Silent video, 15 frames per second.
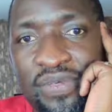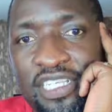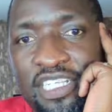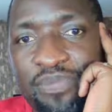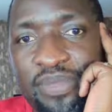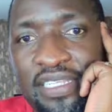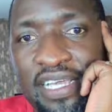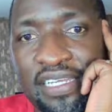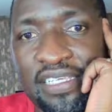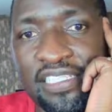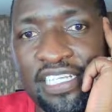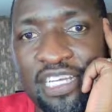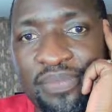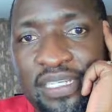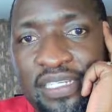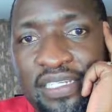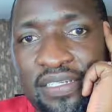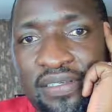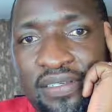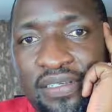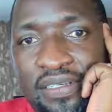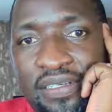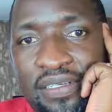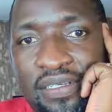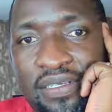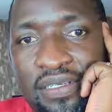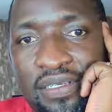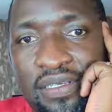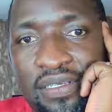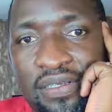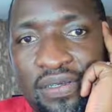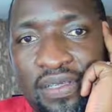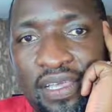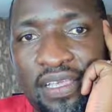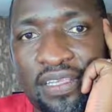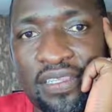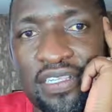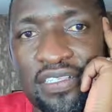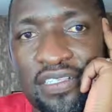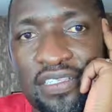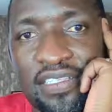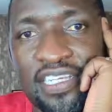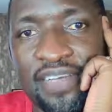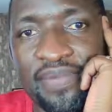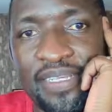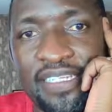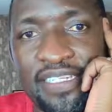is basically checkmate. Okay, this is checkmate.